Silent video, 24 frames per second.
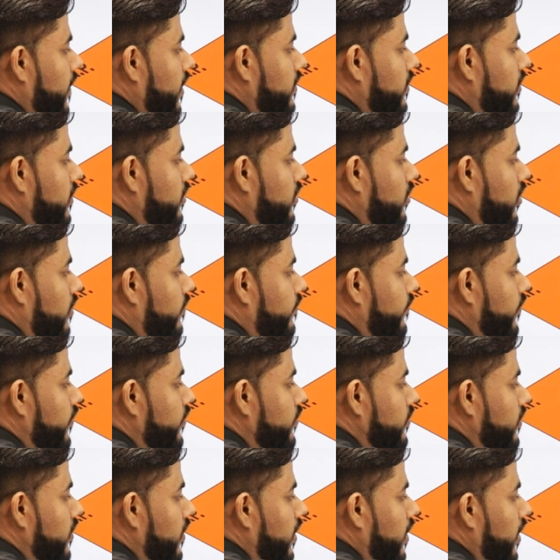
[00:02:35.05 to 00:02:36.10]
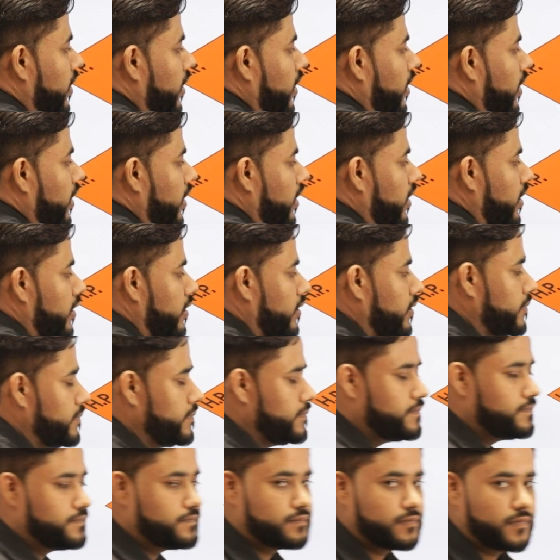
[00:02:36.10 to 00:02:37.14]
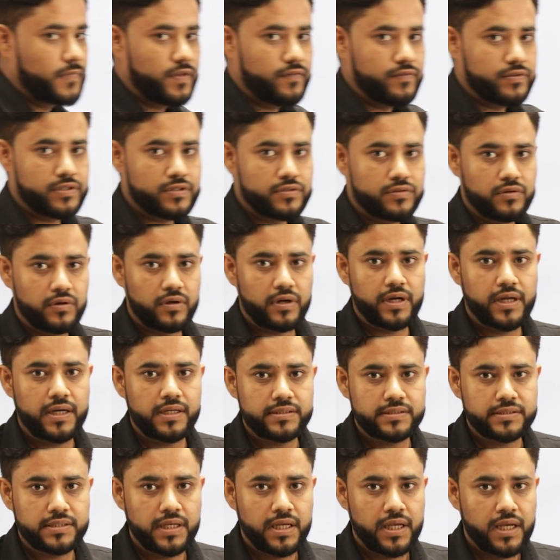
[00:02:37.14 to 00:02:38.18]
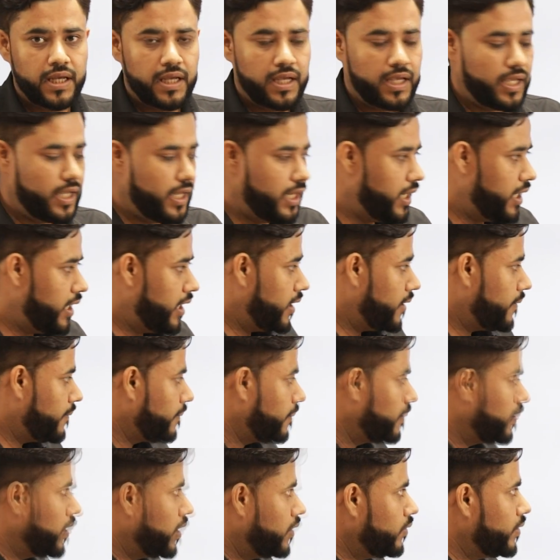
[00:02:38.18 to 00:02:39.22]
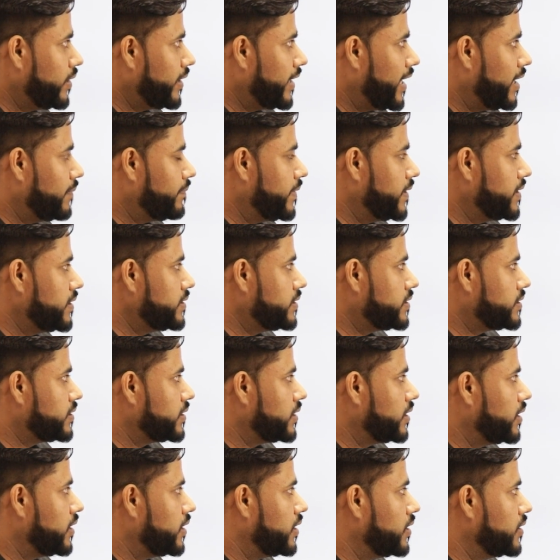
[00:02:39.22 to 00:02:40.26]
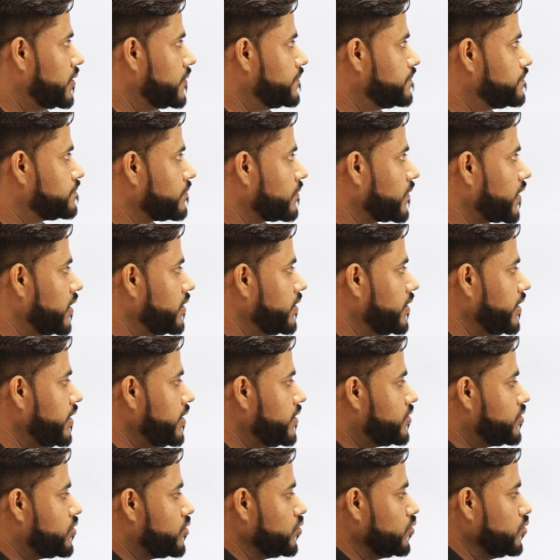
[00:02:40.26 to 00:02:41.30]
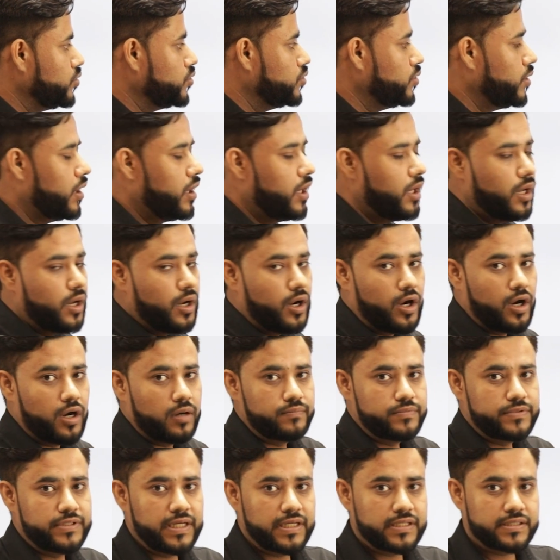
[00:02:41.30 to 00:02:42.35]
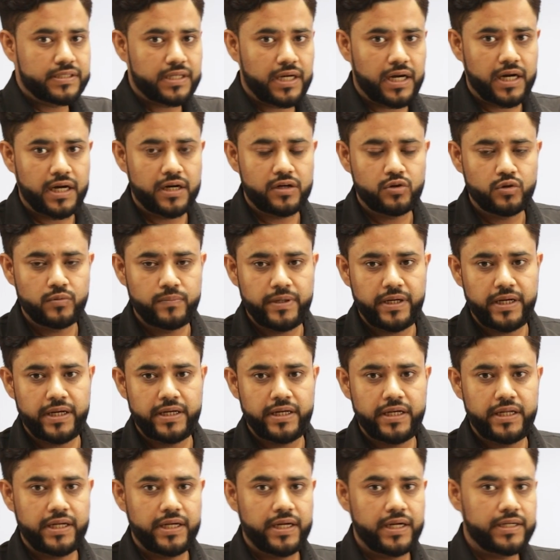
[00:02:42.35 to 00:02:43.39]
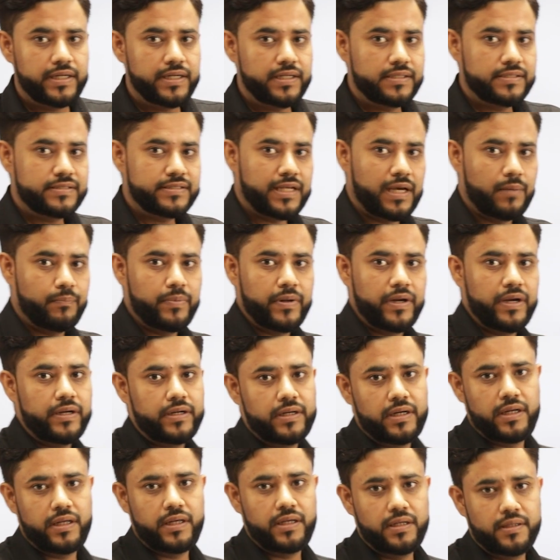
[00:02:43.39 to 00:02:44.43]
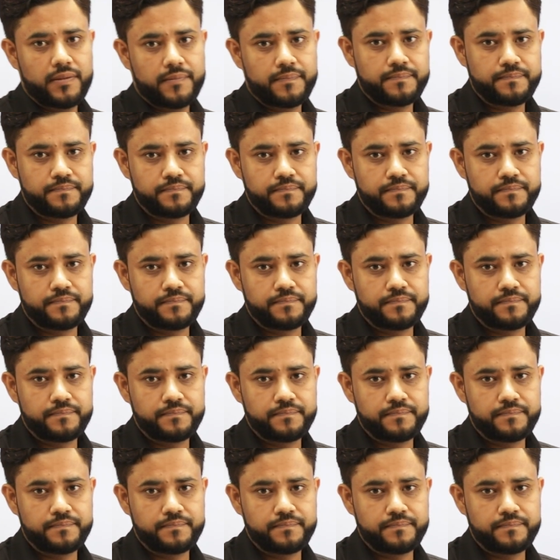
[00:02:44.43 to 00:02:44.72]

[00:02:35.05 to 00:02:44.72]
the top view here, which is called as A. Now what happens, uh, these two objects are to be indicated separately